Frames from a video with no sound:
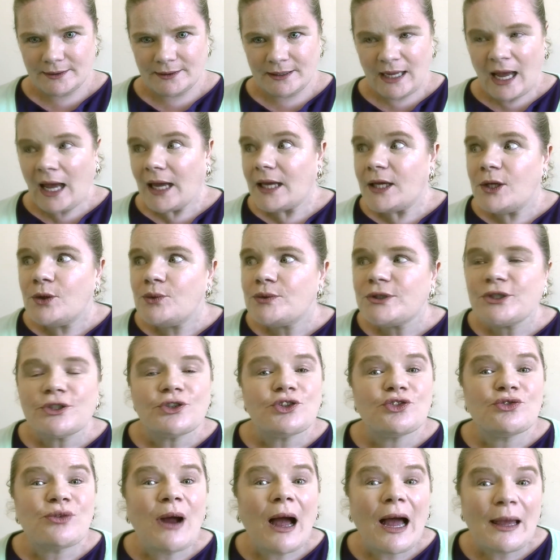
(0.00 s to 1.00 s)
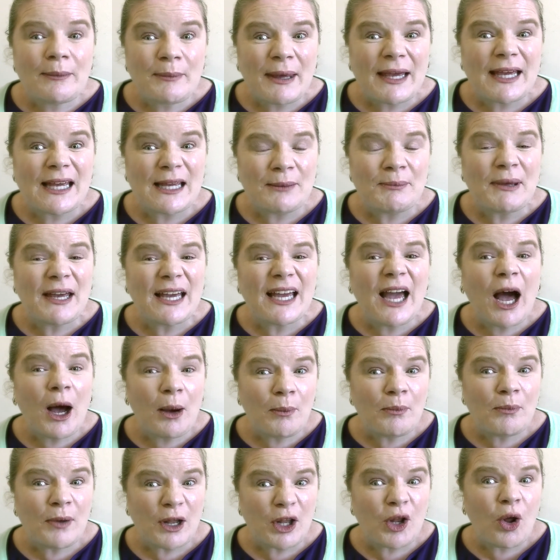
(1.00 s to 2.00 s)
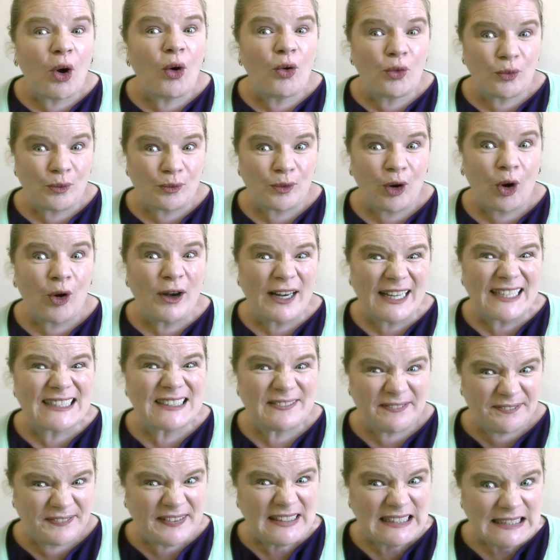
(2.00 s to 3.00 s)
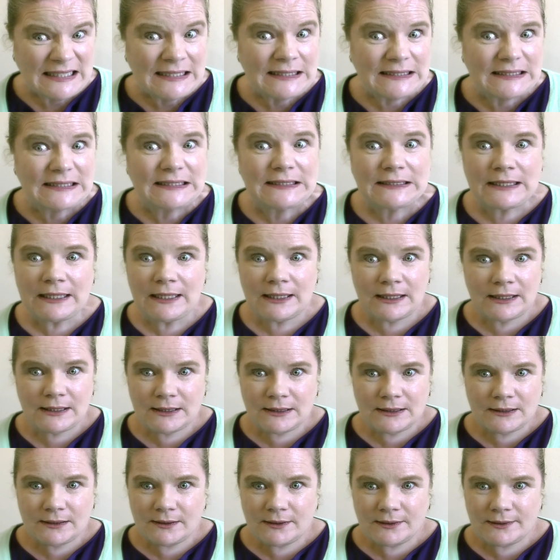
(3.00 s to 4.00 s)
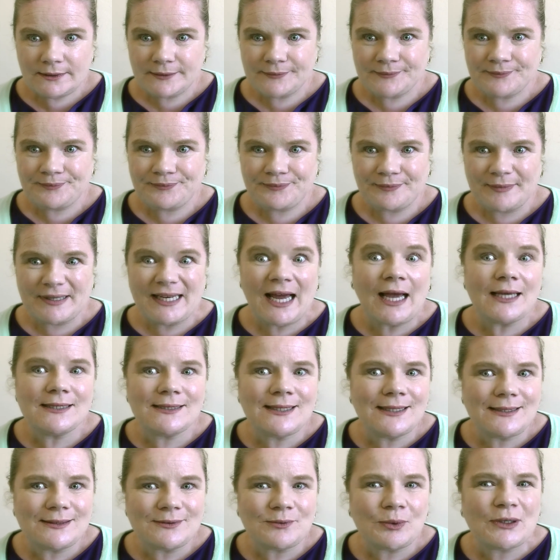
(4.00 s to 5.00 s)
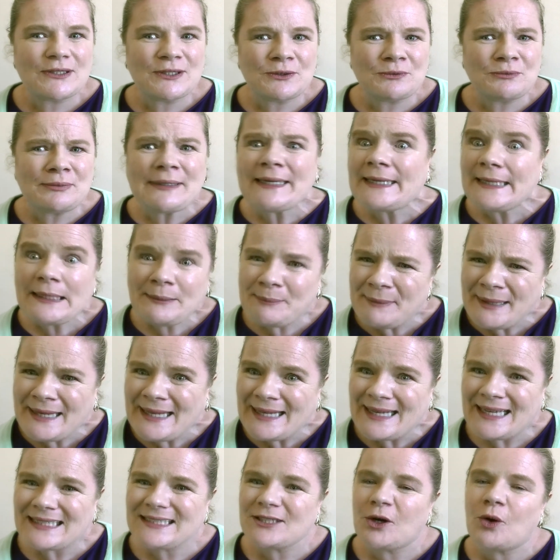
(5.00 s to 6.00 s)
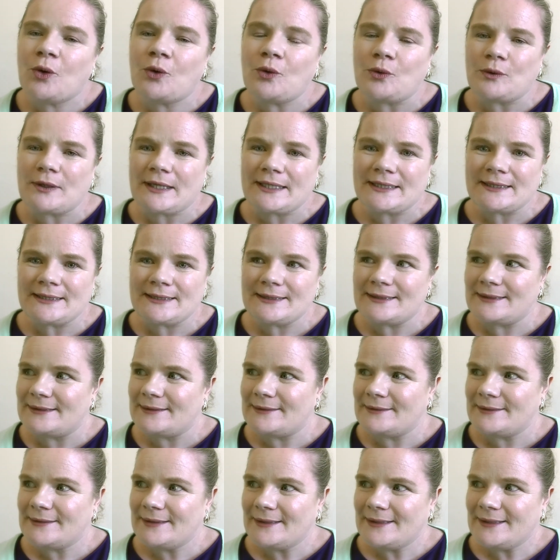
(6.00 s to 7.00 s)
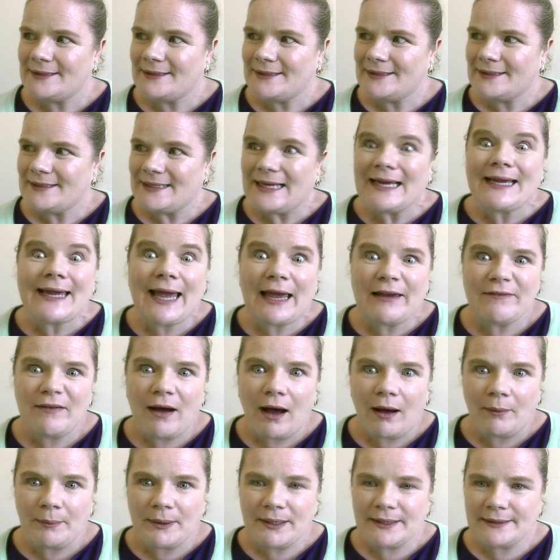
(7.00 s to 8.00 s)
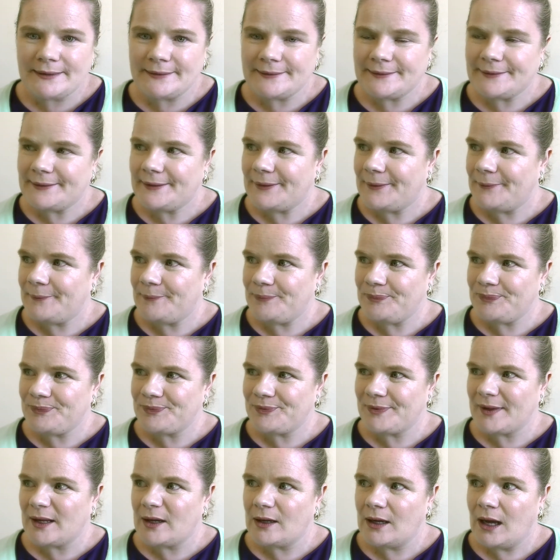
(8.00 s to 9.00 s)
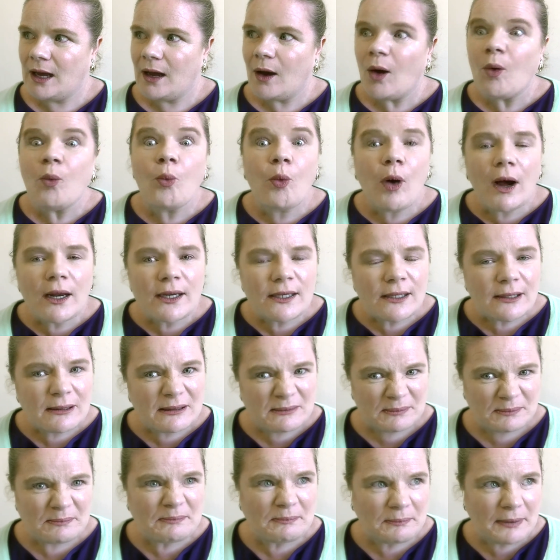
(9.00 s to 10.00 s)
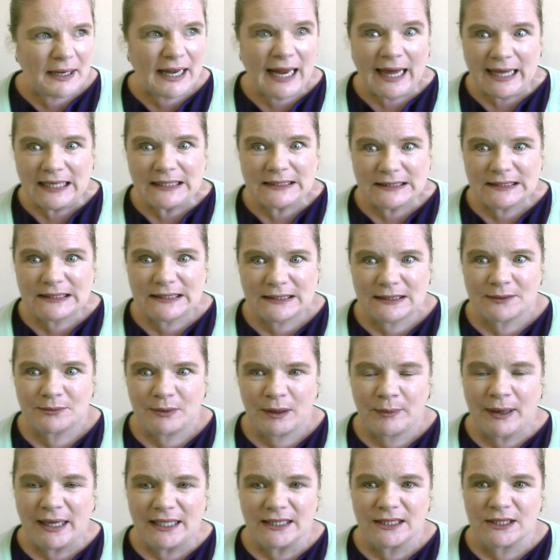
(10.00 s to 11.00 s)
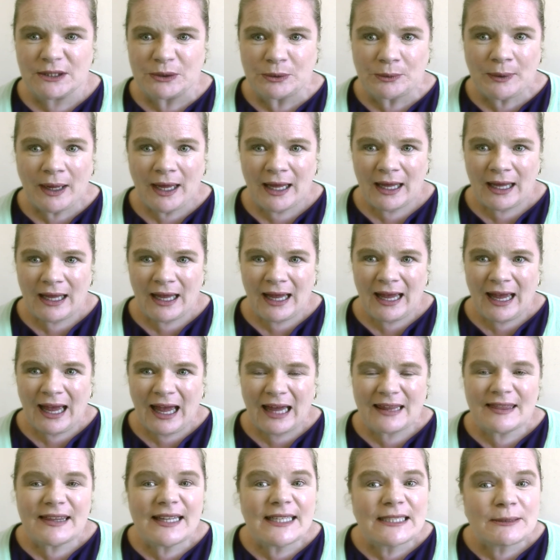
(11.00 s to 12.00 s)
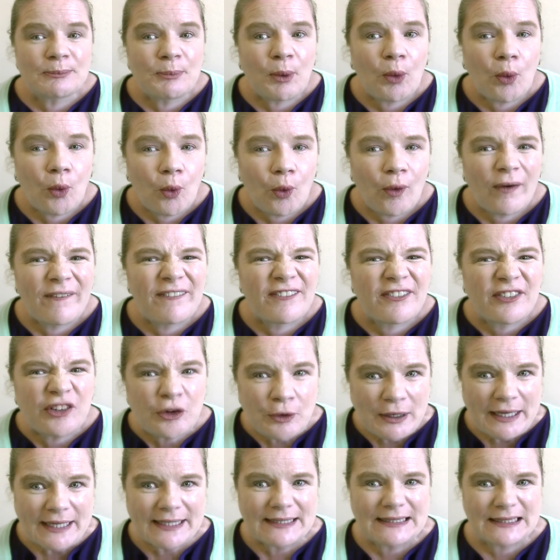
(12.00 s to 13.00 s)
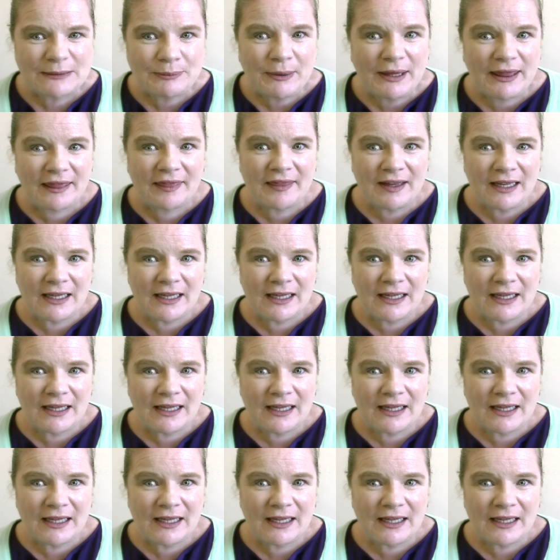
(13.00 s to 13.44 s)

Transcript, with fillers: He used to try making me come along on his visits, but I said it wasn't really me at all, and he gave up. One place we went to had these poor freaks with,